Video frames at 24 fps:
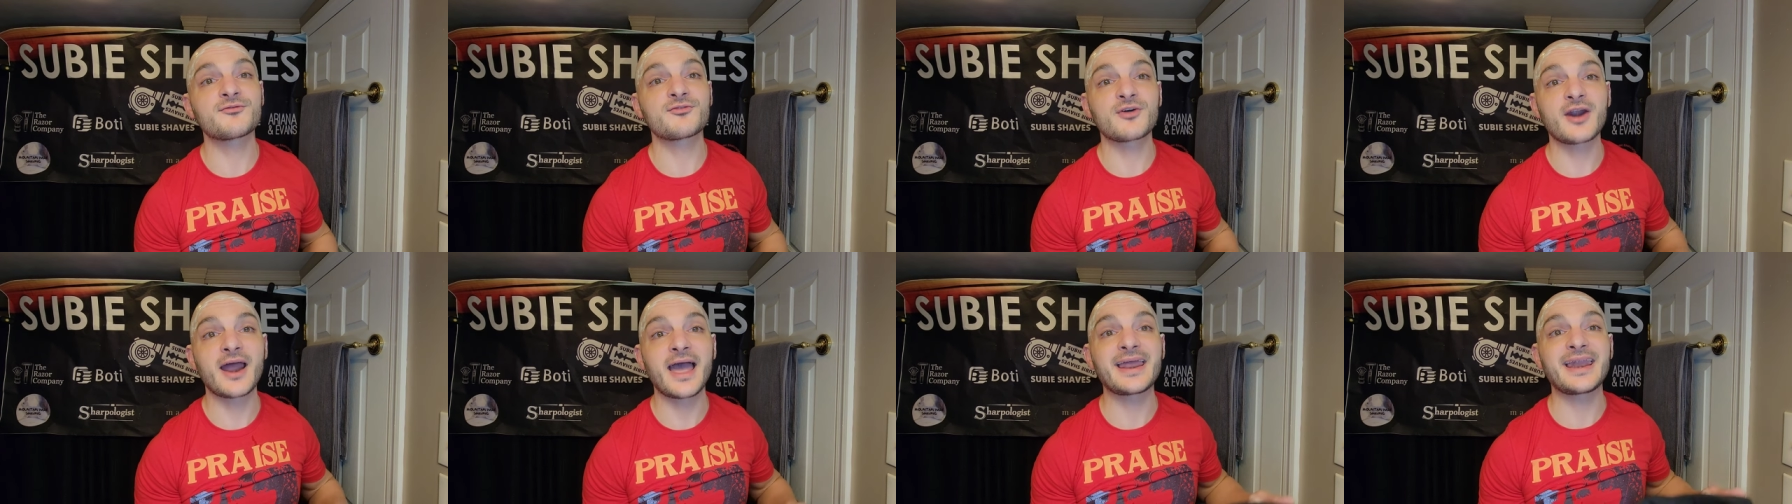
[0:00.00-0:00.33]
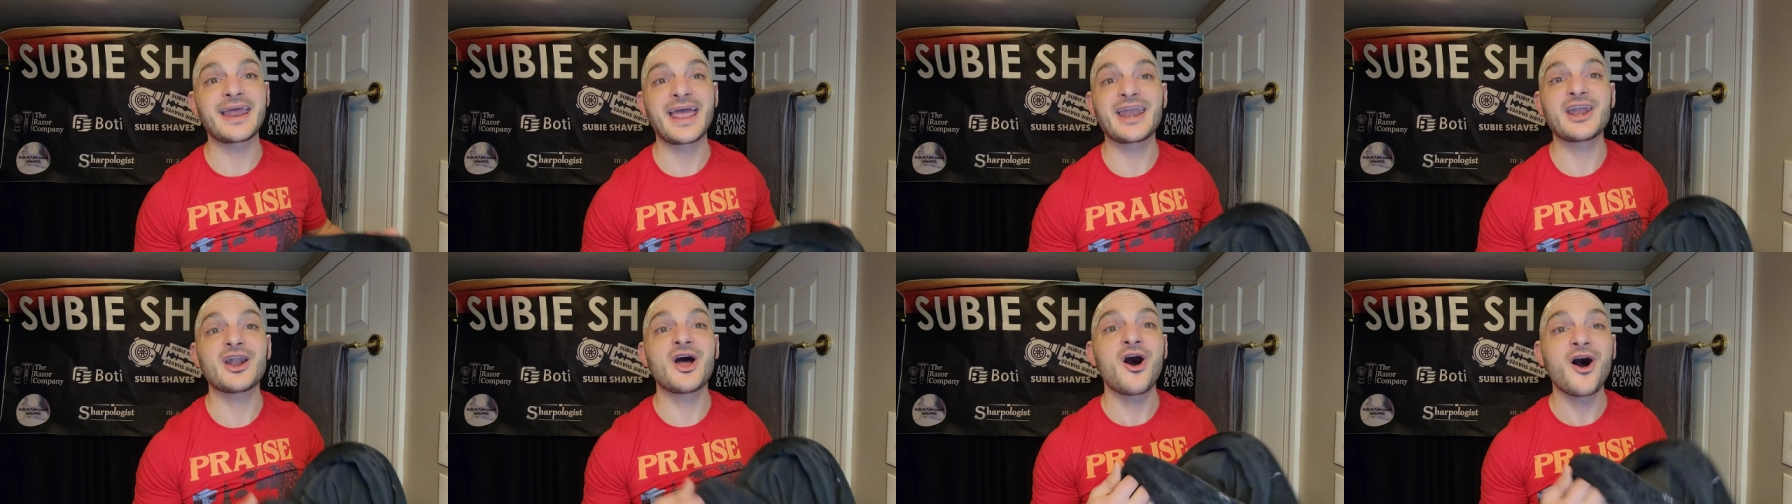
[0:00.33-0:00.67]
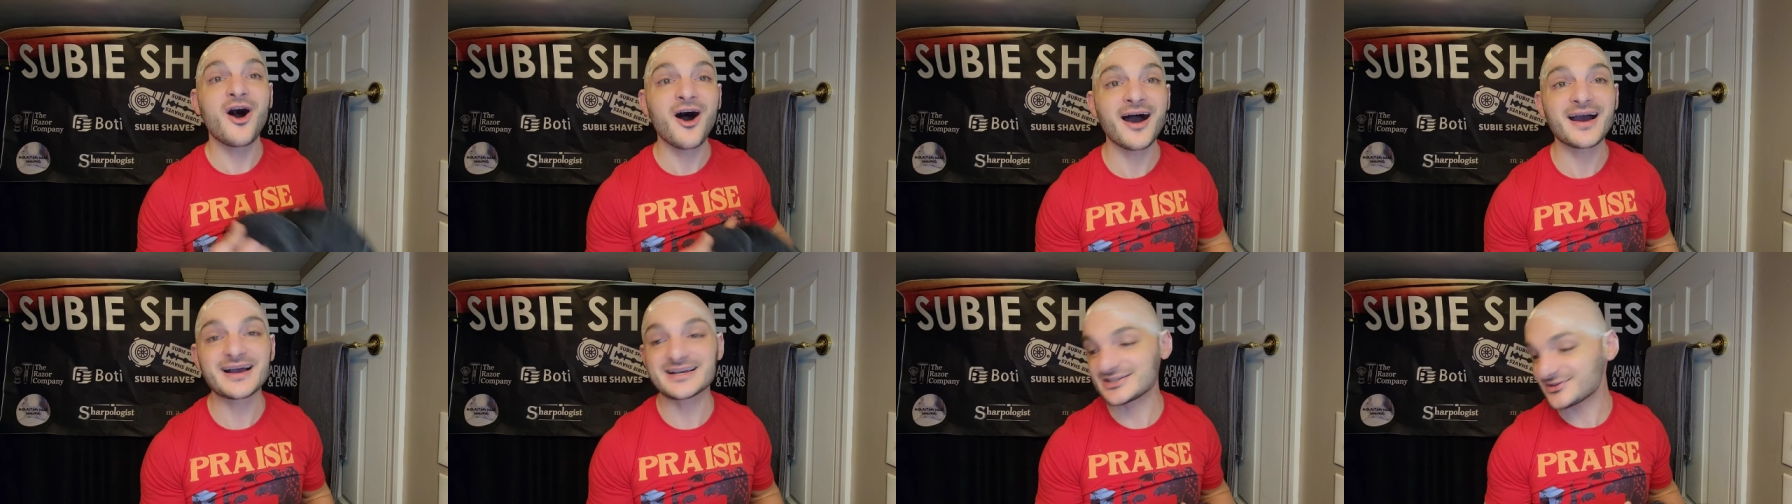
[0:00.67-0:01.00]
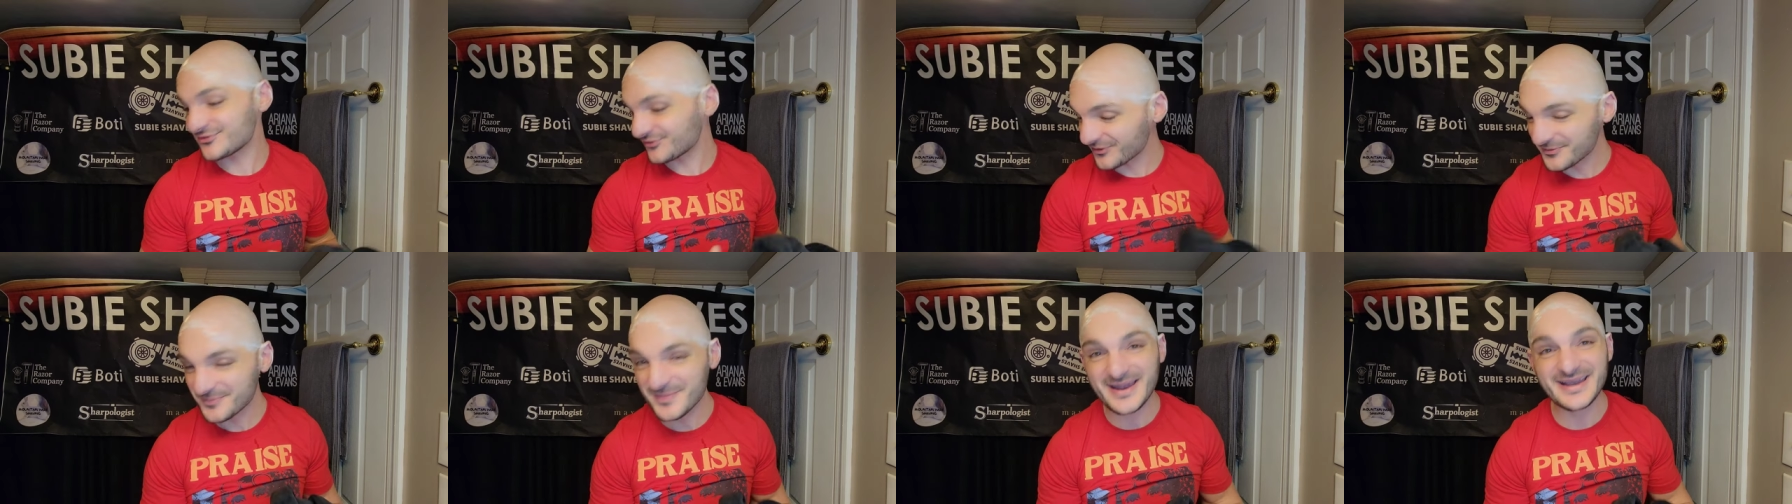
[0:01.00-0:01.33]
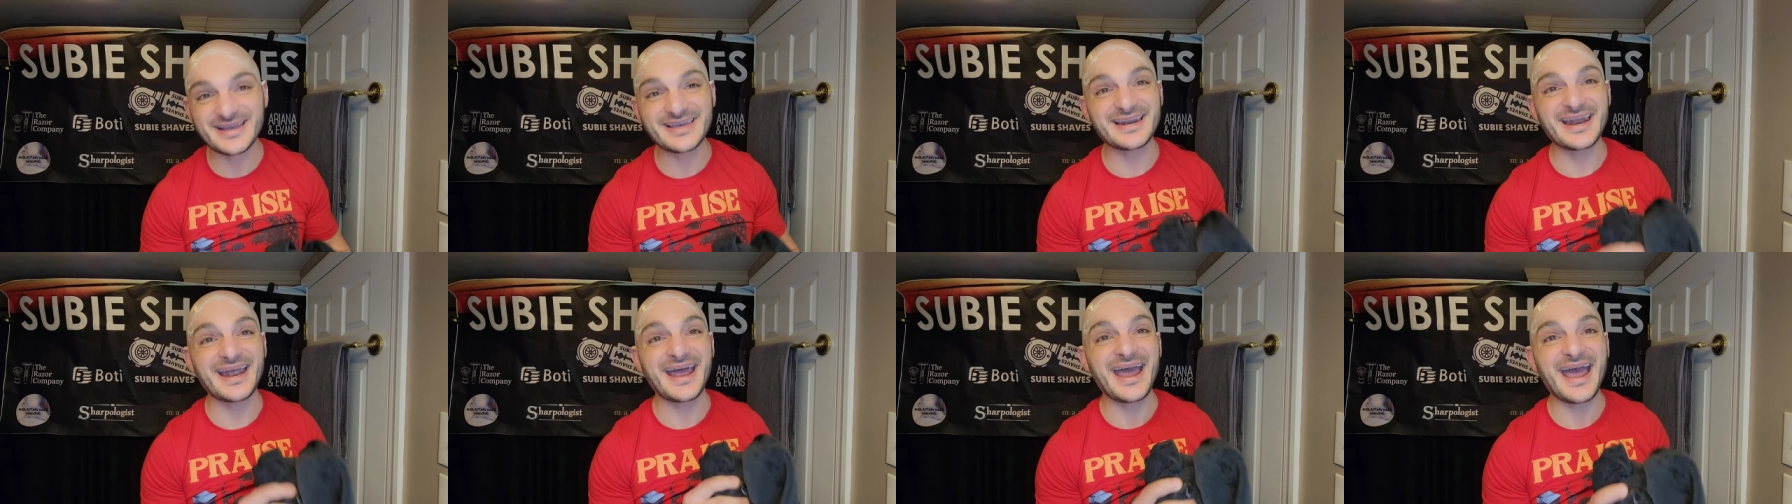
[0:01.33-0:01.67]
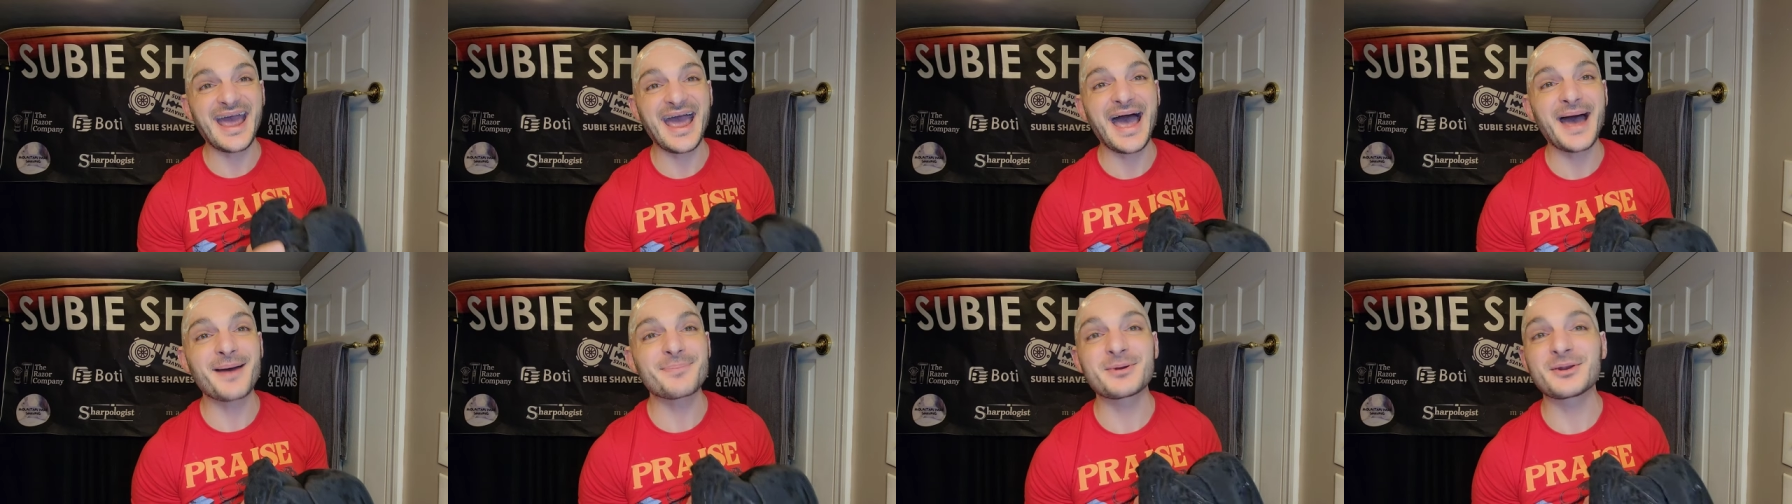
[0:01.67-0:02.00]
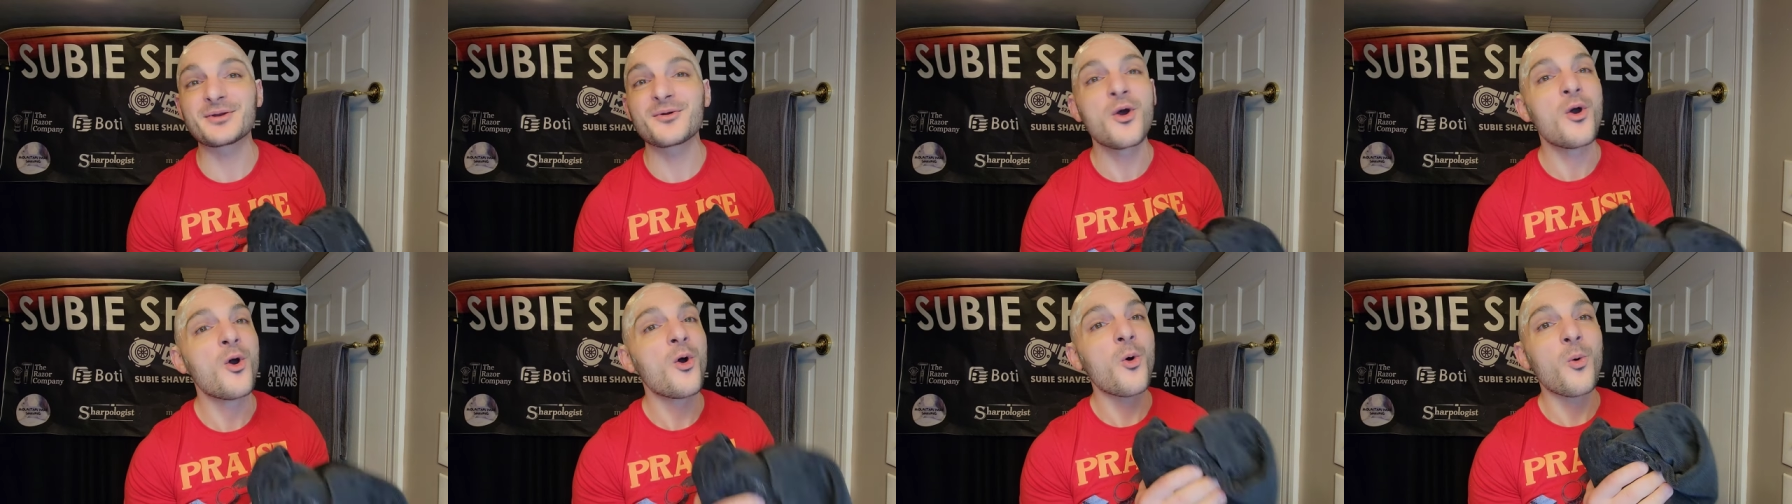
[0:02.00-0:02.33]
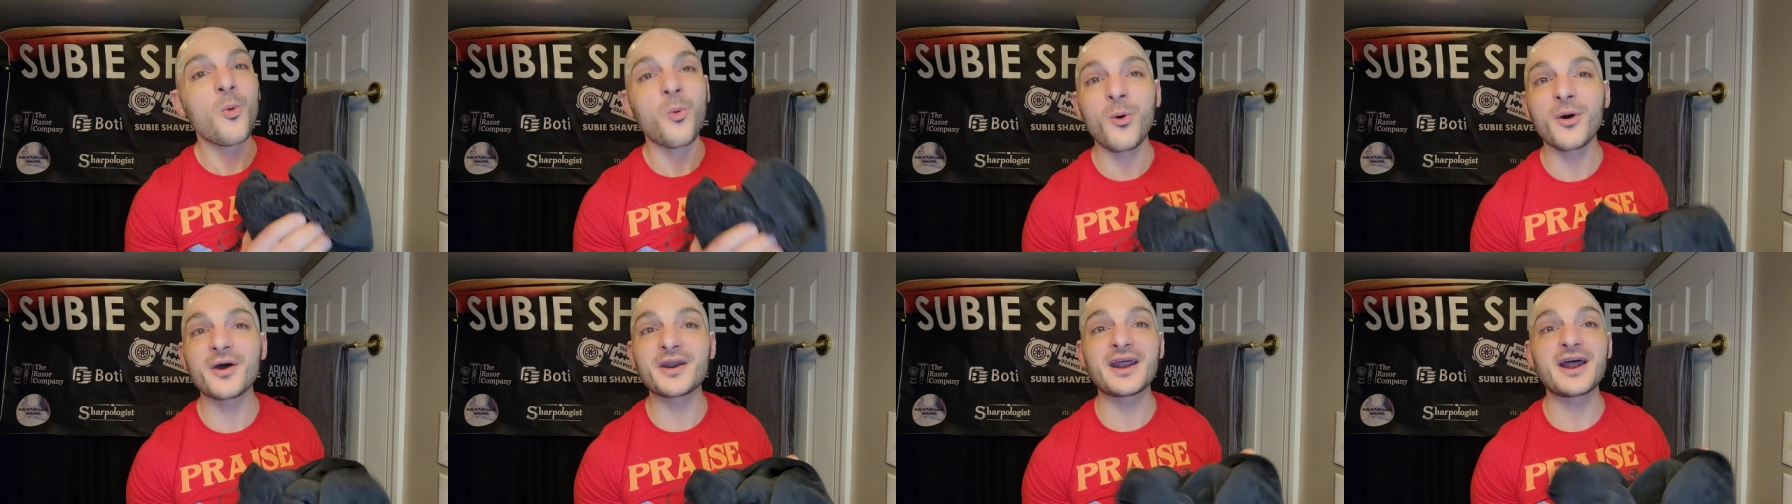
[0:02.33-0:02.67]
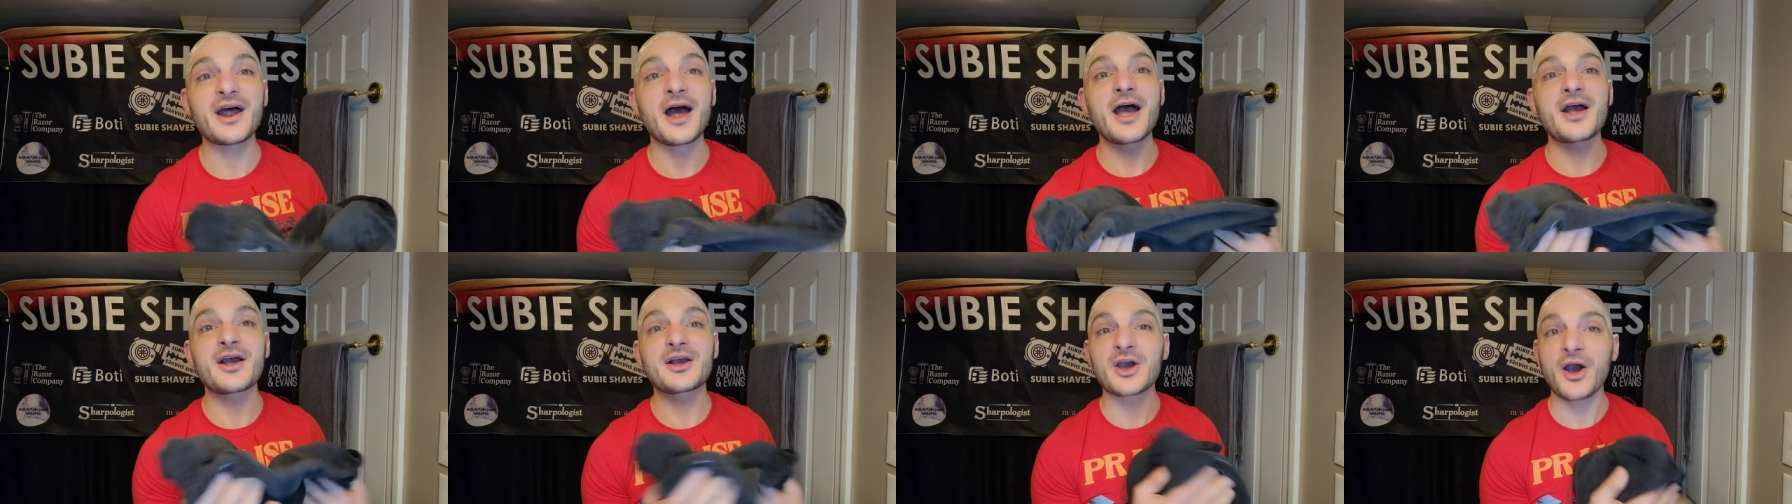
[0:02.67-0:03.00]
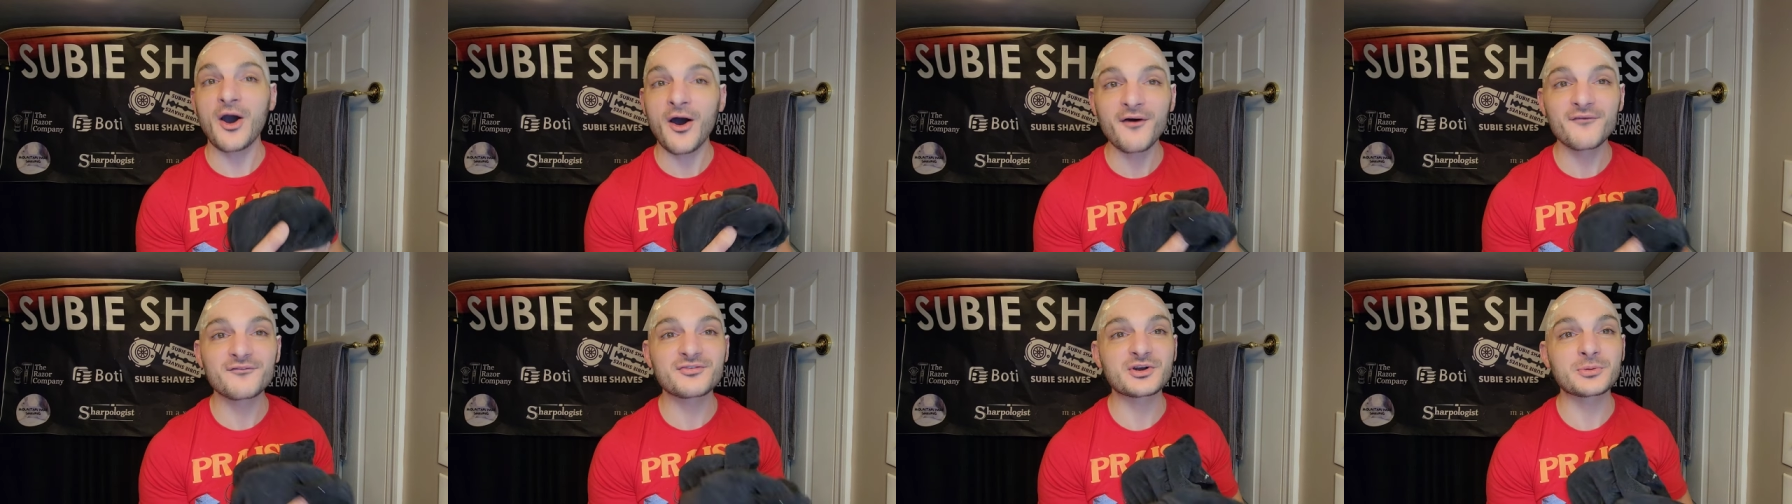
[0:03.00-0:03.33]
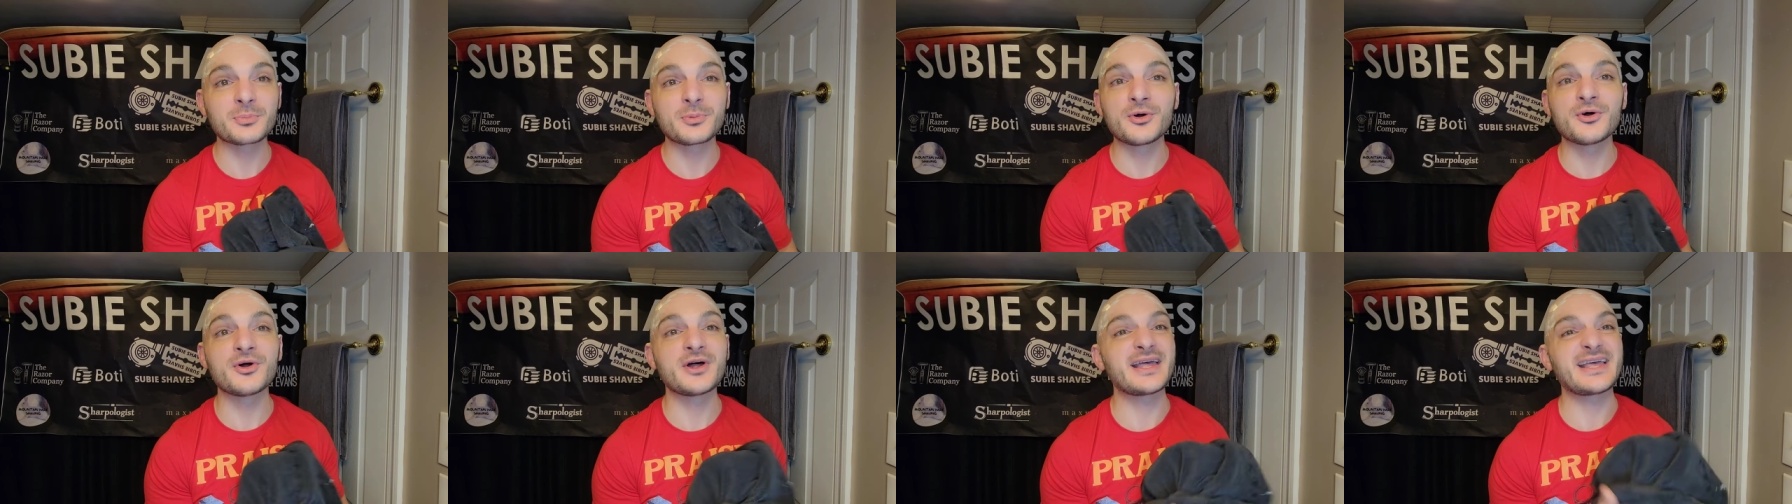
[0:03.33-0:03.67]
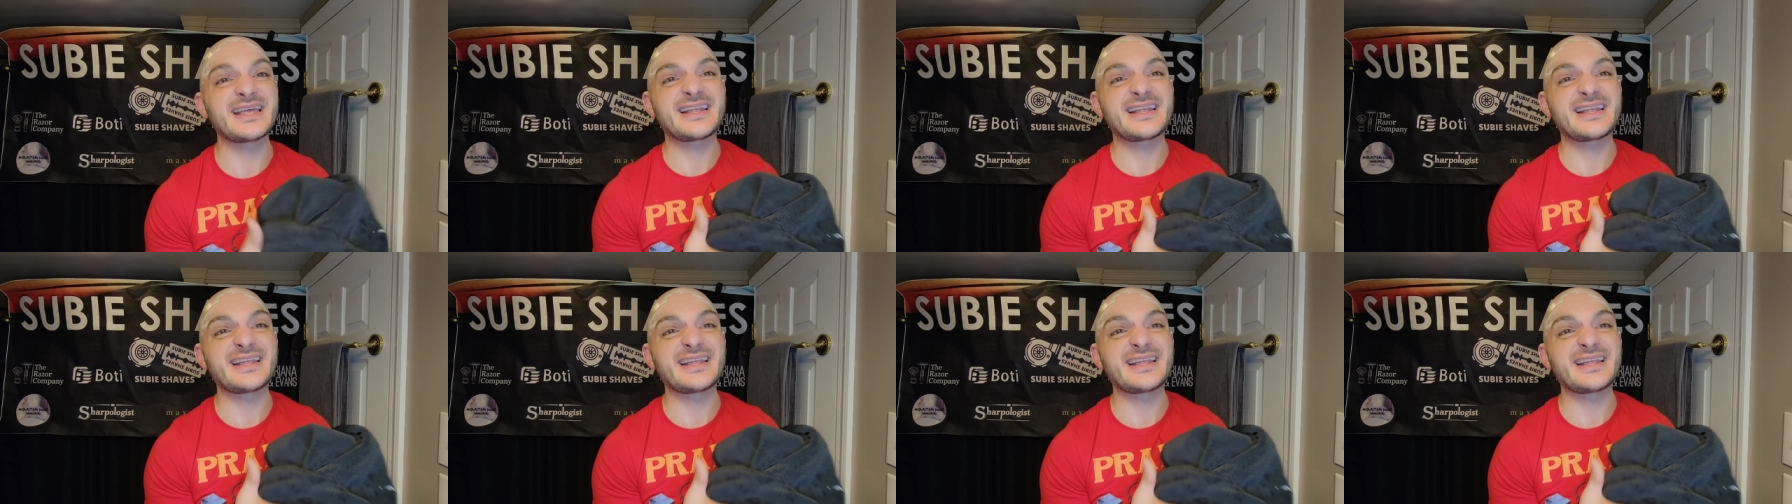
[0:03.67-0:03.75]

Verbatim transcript: Fran, and Hux for making it happen. What a comfortable,